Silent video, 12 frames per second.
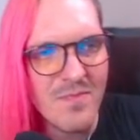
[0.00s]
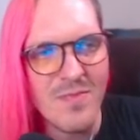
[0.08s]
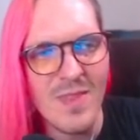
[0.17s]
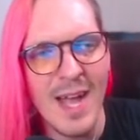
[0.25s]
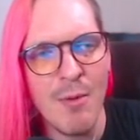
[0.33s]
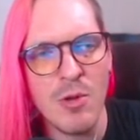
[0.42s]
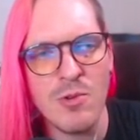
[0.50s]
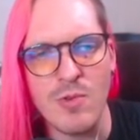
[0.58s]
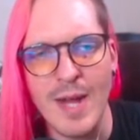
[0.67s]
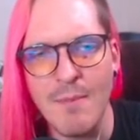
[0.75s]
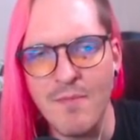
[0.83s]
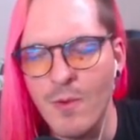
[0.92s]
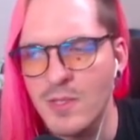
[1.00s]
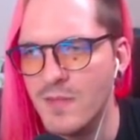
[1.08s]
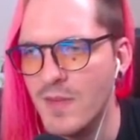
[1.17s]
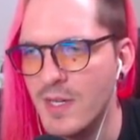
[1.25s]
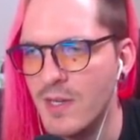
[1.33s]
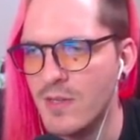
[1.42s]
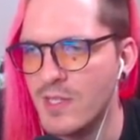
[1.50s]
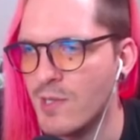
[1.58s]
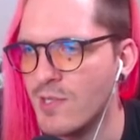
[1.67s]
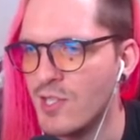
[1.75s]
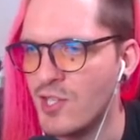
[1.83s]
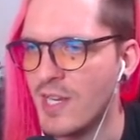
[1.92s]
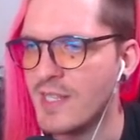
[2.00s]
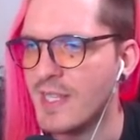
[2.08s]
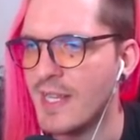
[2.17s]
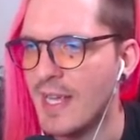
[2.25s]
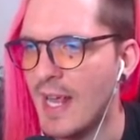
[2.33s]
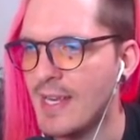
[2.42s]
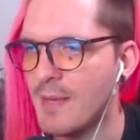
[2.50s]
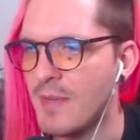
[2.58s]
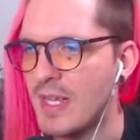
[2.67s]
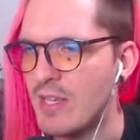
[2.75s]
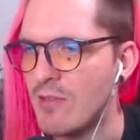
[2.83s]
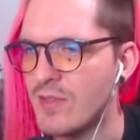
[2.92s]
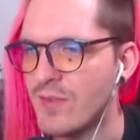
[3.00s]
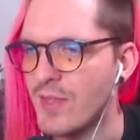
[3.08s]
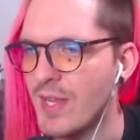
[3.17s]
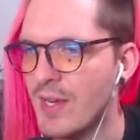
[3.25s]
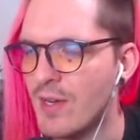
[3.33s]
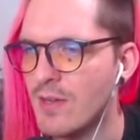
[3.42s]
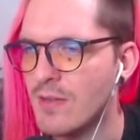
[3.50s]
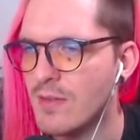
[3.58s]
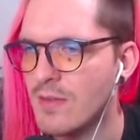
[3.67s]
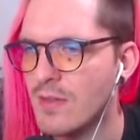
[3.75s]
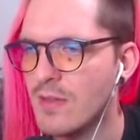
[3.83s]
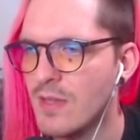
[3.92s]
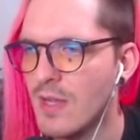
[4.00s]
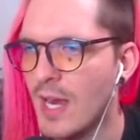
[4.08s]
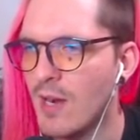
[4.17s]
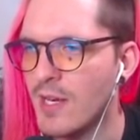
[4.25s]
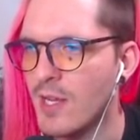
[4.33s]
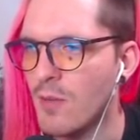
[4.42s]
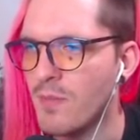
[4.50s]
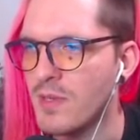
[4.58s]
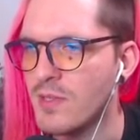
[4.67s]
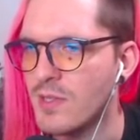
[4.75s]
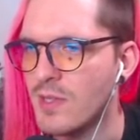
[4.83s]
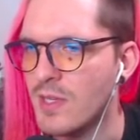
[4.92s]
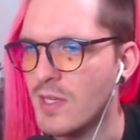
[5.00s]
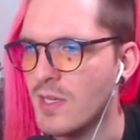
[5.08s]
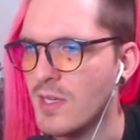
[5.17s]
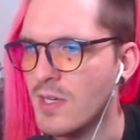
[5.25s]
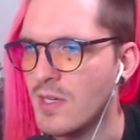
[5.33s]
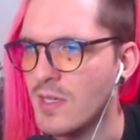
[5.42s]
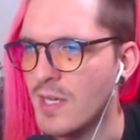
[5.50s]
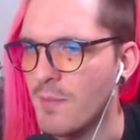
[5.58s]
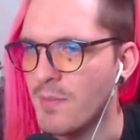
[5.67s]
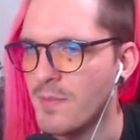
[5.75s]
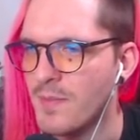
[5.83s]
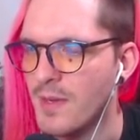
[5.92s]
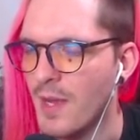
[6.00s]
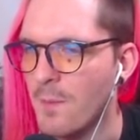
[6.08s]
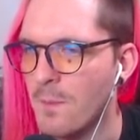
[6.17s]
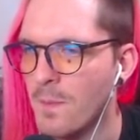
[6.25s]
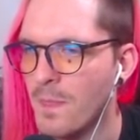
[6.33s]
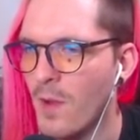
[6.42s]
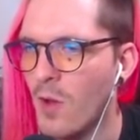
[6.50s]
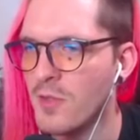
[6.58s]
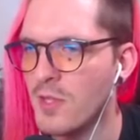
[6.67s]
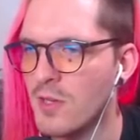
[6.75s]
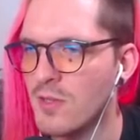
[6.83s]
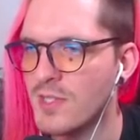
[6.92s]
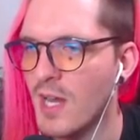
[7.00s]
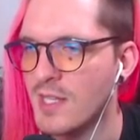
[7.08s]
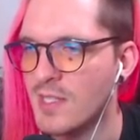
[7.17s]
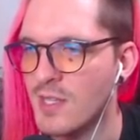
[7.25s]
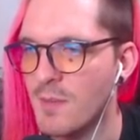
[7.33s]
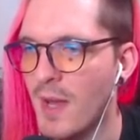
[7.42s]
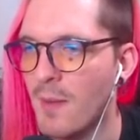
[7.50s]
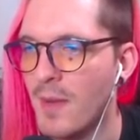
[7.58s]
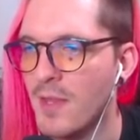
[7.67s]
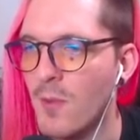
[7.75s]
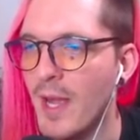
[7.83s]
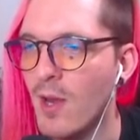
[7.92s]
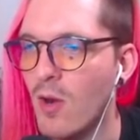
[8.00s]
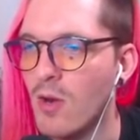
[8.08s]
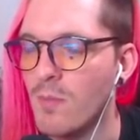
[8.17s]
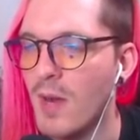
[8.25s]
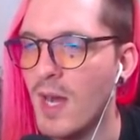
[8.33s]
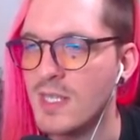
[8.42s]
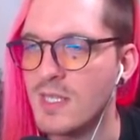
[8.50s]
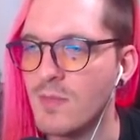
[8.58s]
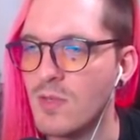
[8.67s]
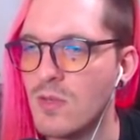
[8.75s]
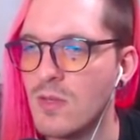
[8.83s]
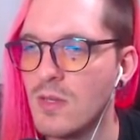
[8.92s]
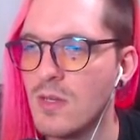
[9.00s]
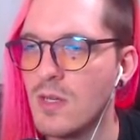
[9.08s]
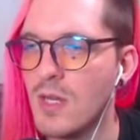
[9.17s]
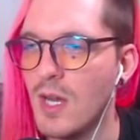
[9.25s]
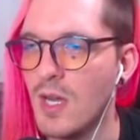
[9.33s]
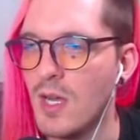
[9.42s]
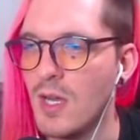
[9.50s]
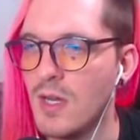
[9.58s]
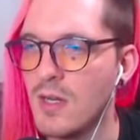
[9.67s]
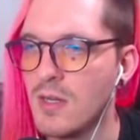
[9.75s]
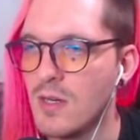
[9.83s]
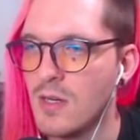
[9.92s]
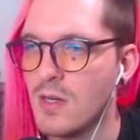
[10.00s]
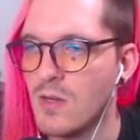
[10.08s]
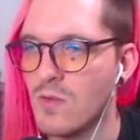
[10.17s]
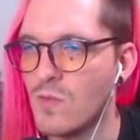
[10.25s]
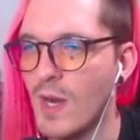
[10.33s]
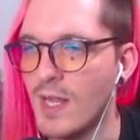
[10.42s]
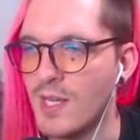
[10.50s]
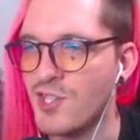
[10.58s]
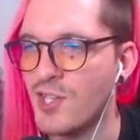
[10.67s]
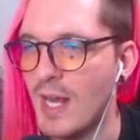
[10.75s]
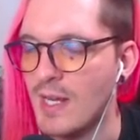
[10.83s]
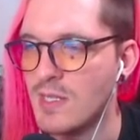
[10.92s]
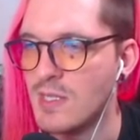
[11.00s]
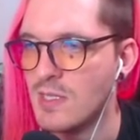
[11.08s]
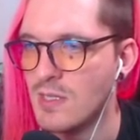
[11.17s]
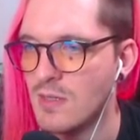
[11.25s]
I will grab Force of Echo because there's a chance that it can end up being useful later. I already opened the... Yep, okay. All the little dots on the map, by the way, are possible relic checks.